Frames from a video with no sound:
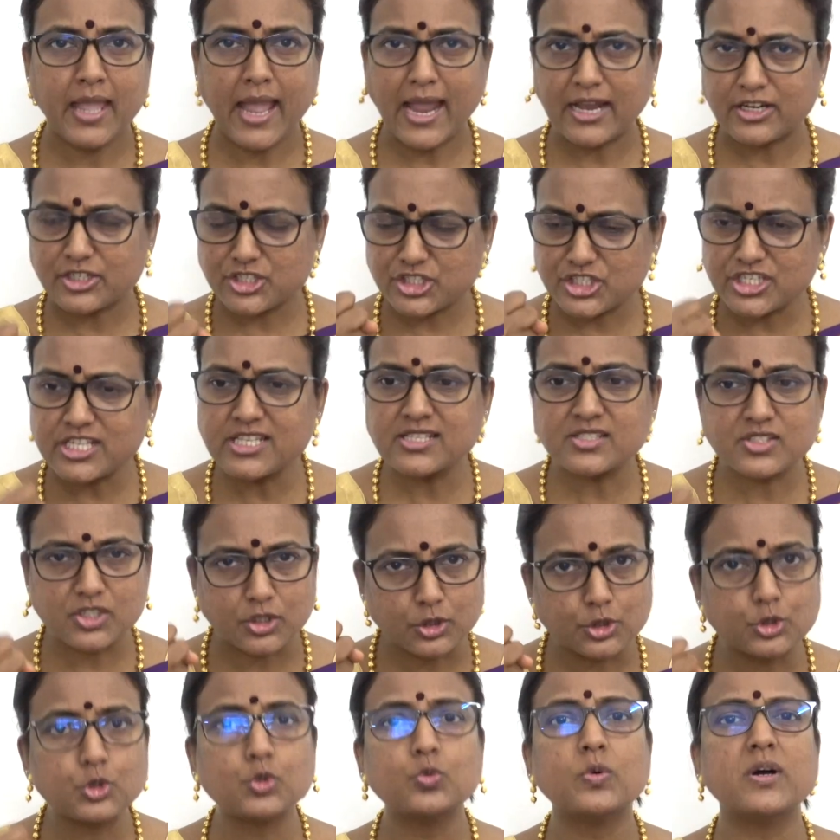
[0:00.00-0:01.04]
And she is
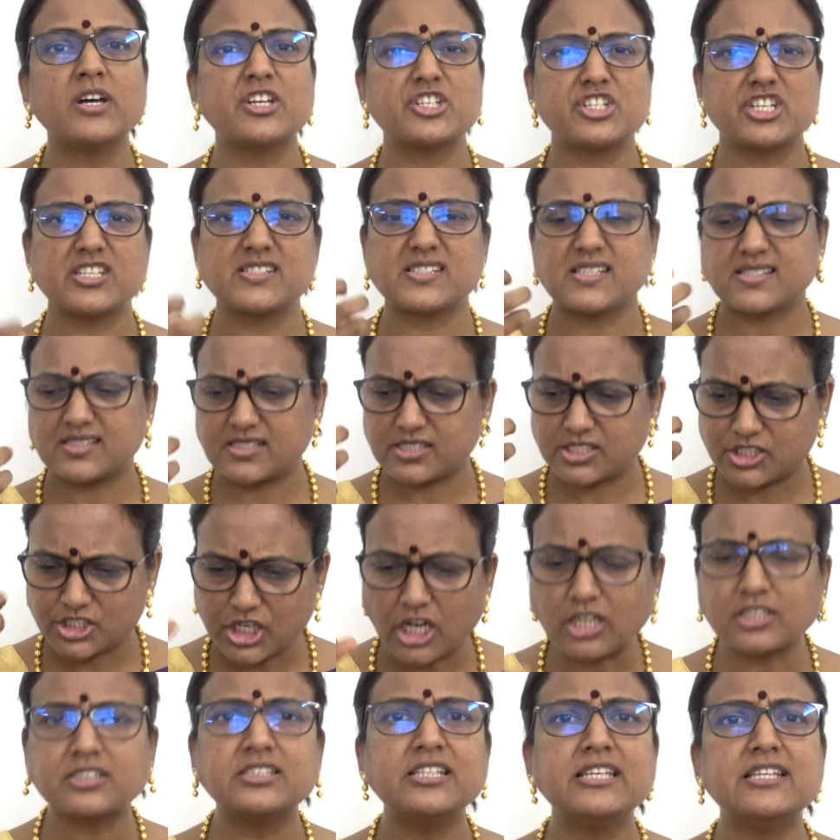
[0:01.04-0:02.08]
a doer, she is a
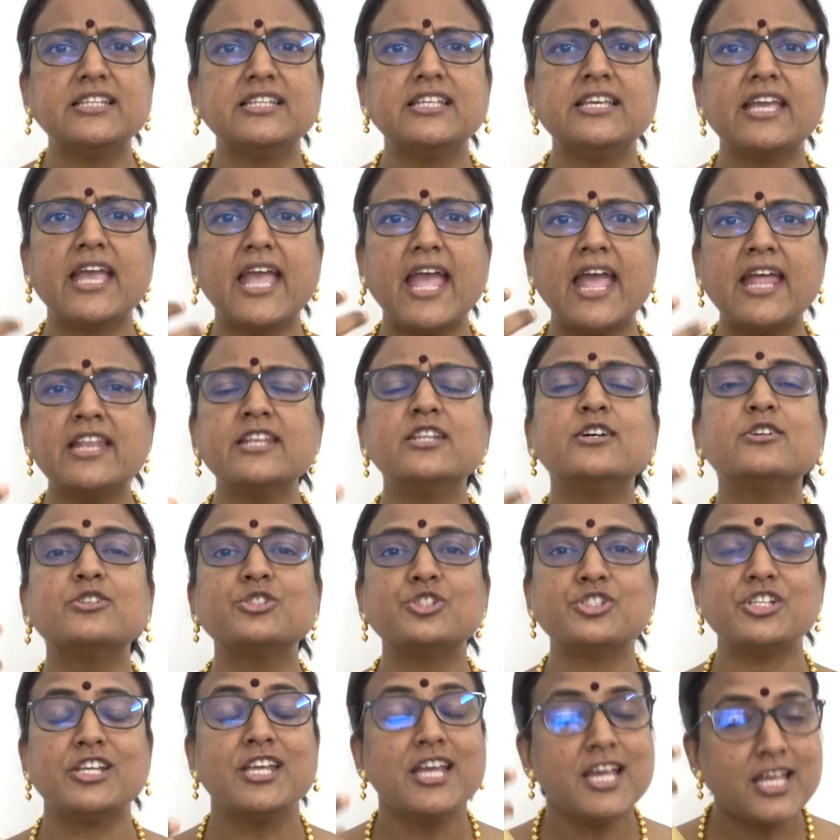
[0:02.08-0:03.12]
Shakti, the
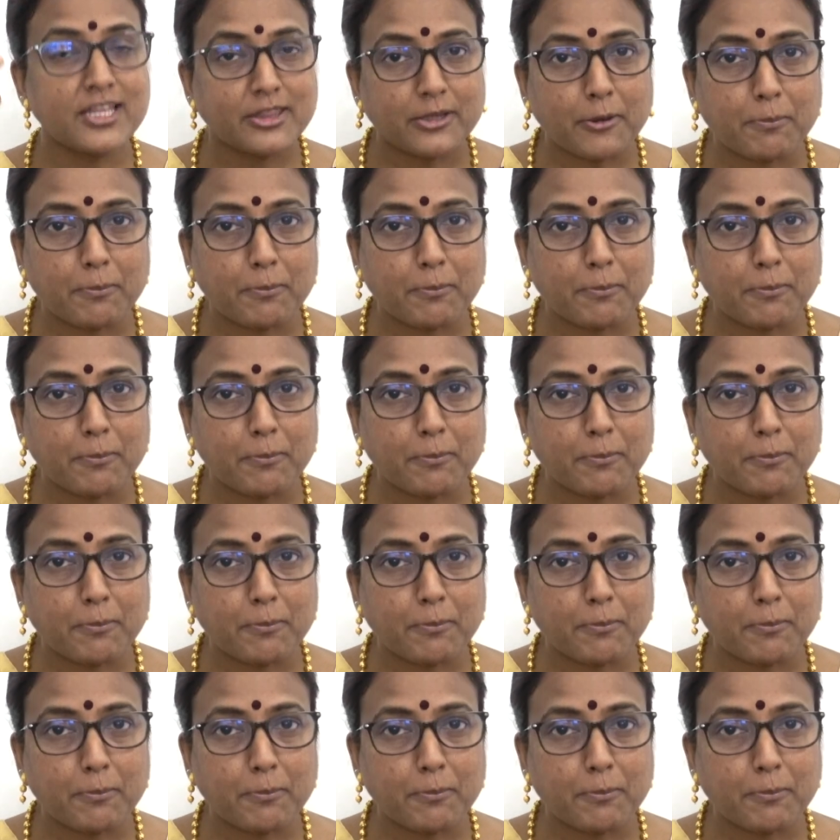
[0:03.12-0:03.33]
energy,